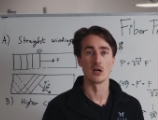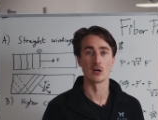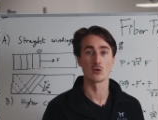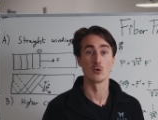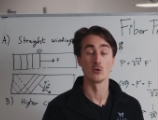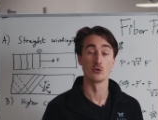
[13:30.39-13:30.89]

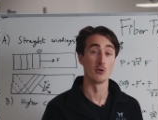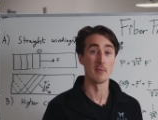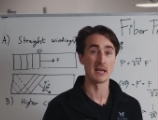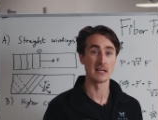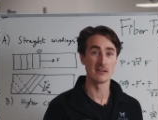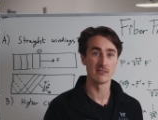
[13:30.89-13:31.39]
called
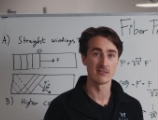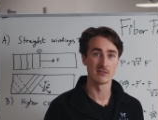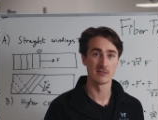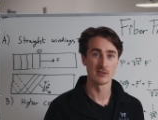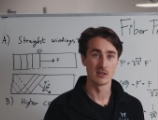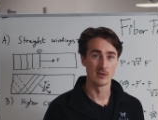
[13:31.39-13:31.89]

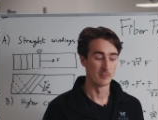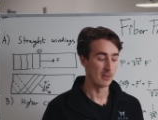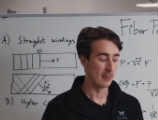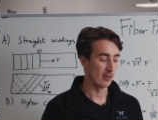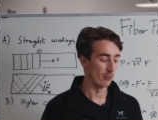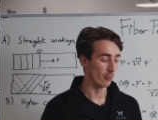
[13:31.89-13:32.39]
domains,
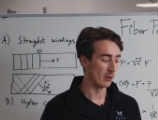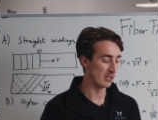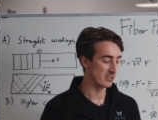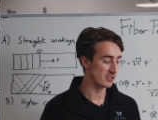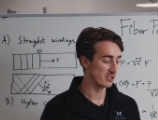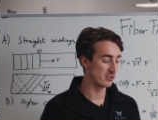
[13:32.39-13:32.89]

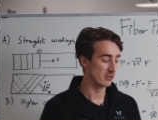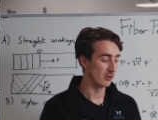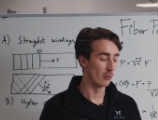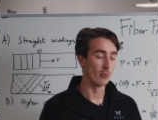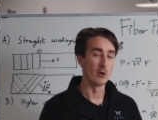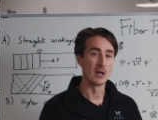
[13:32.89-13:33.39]
which
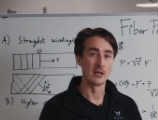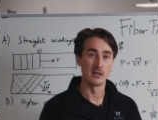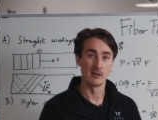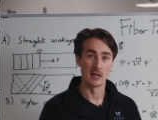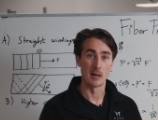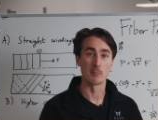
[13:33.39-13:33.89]

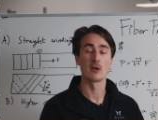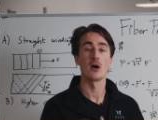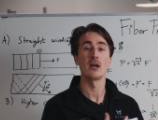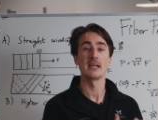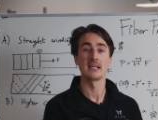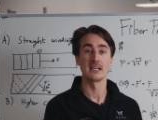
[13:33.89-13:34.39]
when
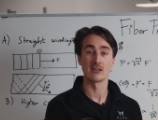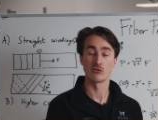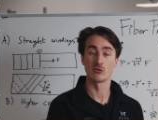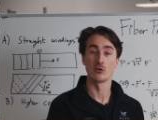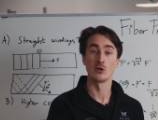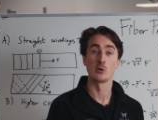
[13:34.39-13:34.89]
applying an
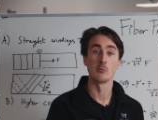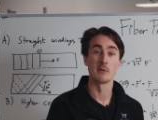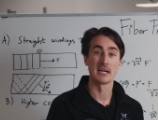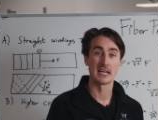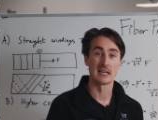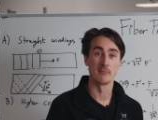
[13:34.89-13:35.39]
external
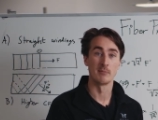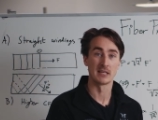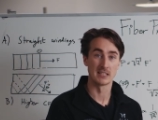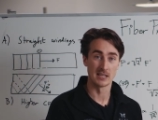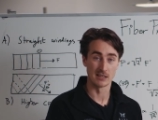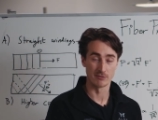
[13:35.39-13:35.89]

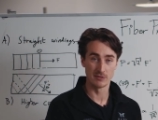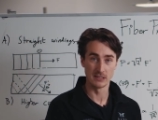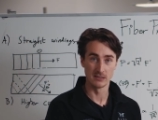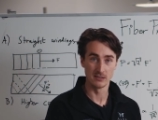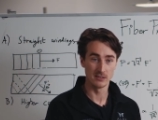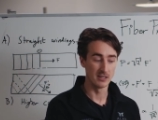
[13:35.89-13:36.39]
magnetic
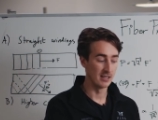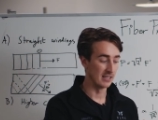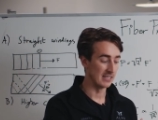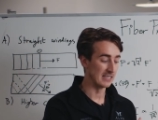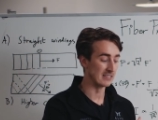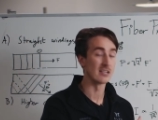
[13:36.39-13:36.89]
field,
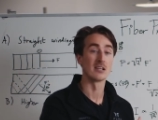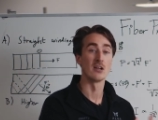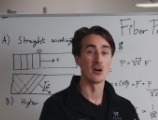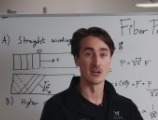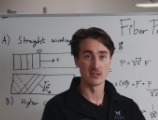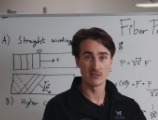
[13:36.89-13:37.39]
it
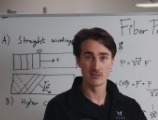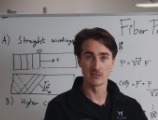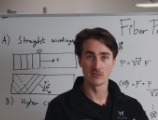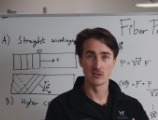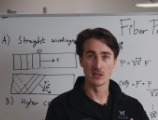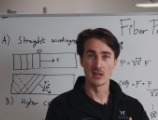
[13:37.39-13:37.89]

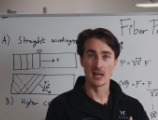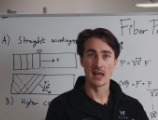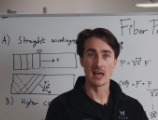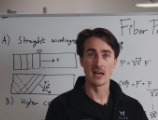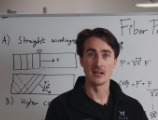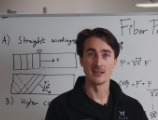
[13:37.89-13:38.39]
aligns
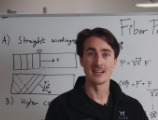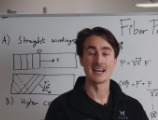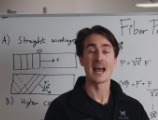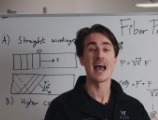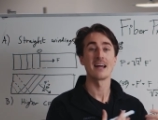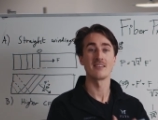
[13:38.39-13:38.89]
and
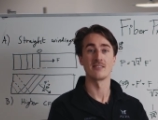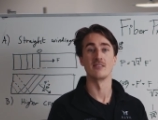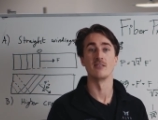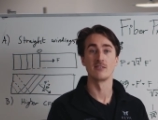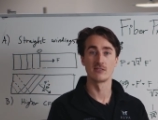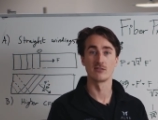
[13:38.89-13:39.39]

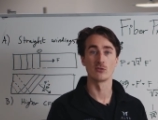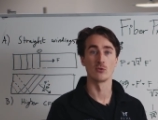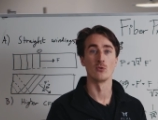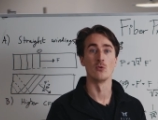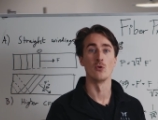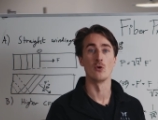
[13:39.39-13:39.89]
enhances
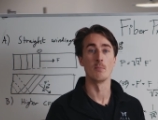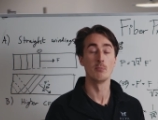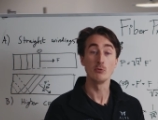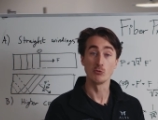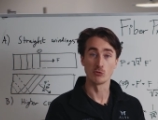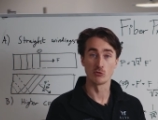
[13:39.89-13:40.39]
or
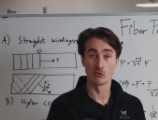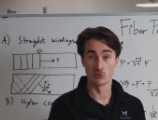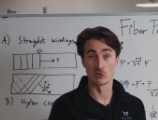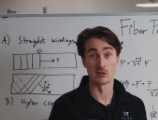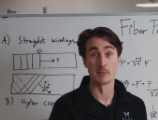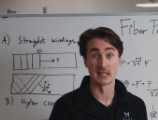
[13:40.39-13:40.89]

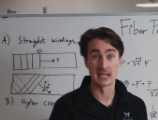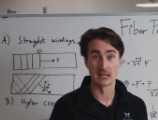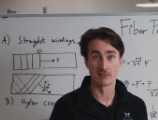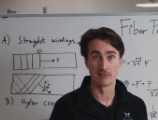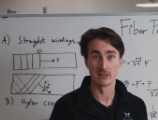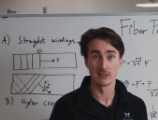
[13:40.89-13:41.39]
boosts the
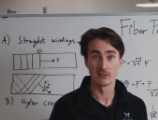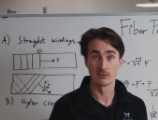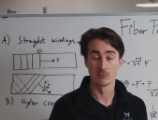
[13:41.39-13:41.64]
magnetic field.